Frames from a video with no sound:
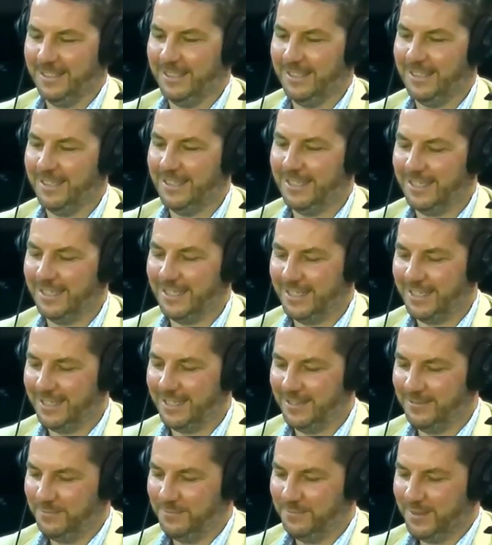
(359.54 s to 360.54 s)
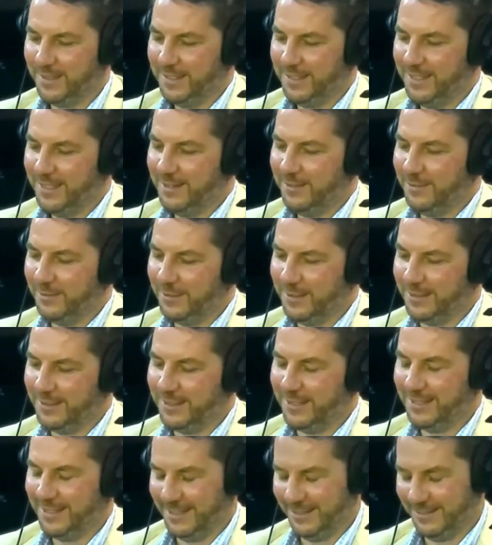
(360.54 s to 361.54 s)
There
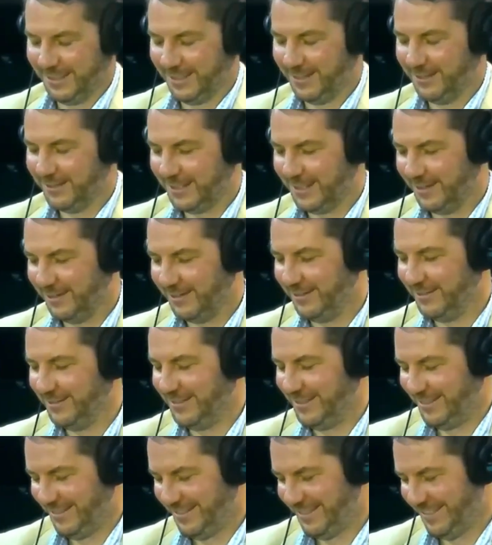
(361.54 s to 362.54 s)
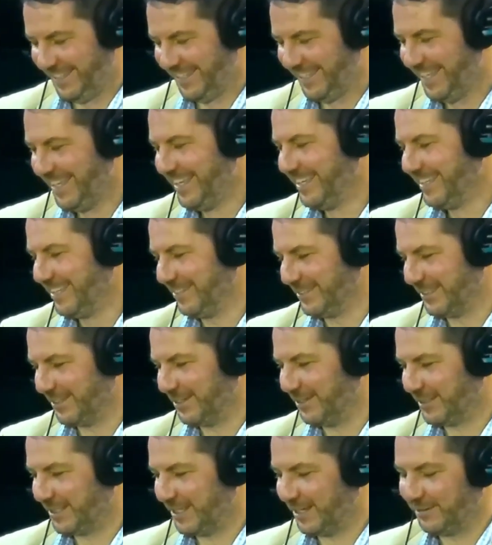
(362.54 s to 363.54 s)
was a hotel. There
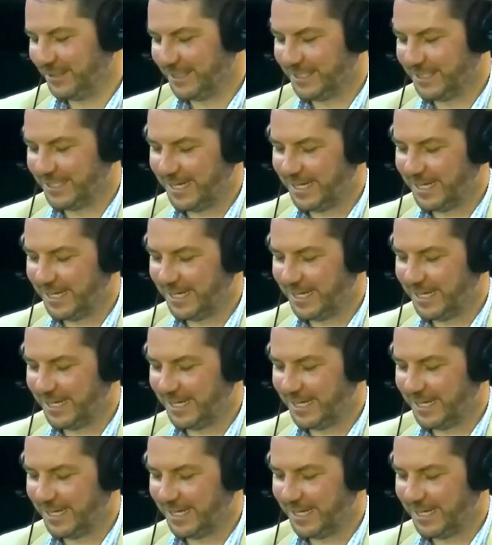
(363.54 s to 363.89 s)
was a hotel we